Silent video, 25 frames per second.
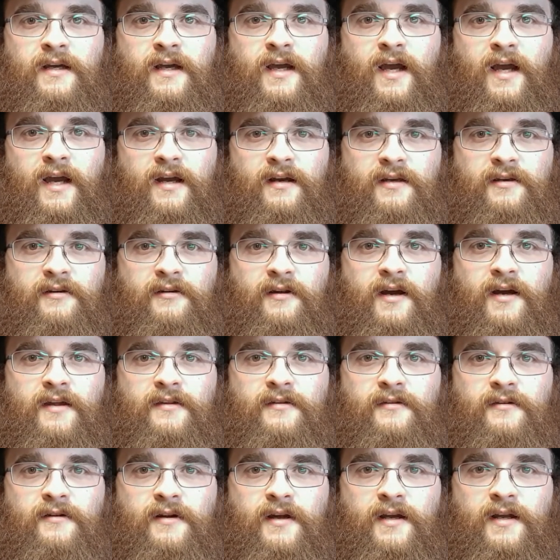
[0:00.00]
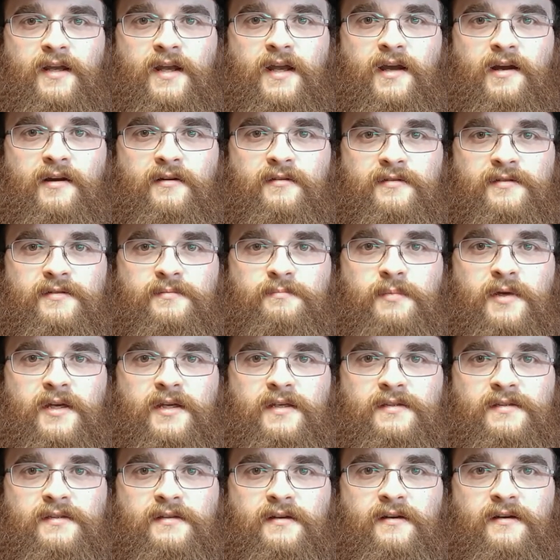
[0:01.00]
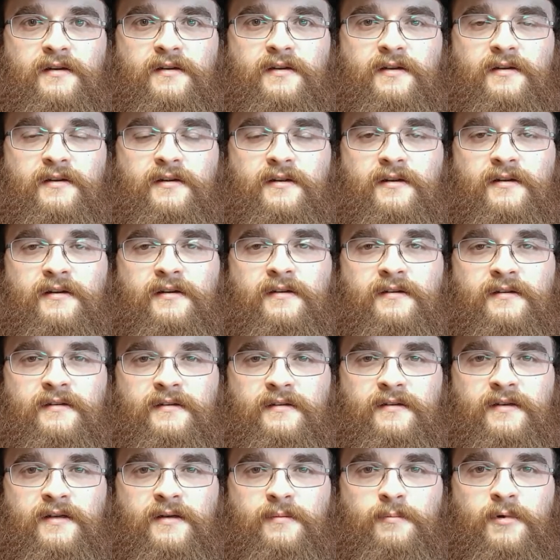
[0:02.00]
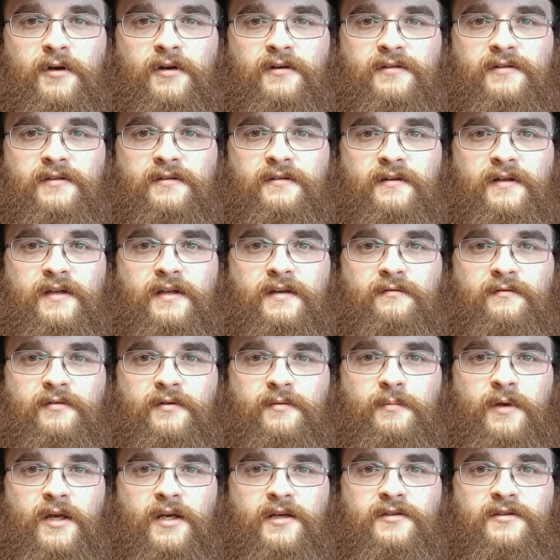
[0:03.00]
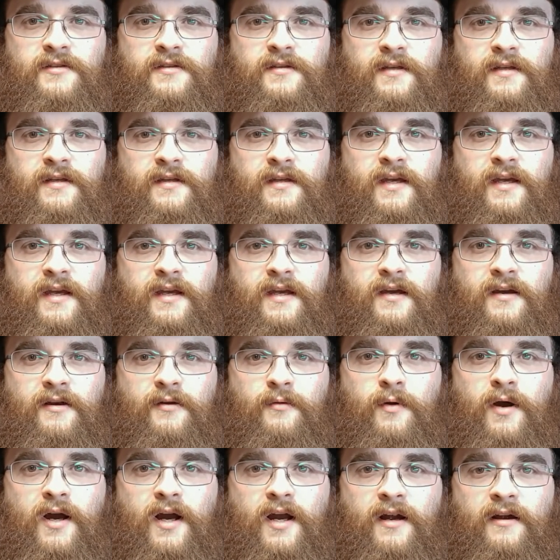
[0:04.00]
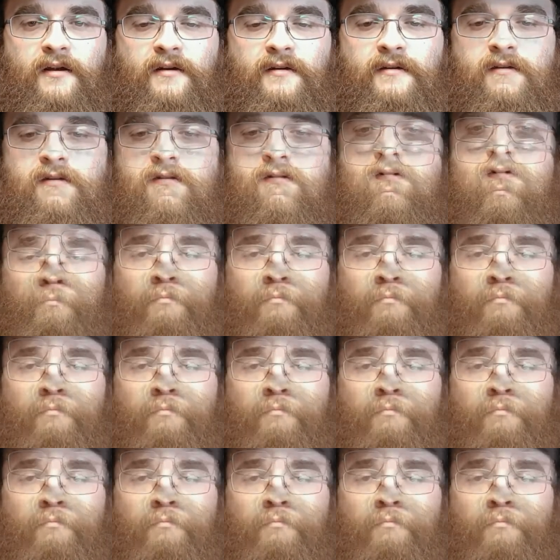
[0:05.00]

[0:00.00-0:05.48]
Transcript: hack your other accounts based on your personal information that they acquired.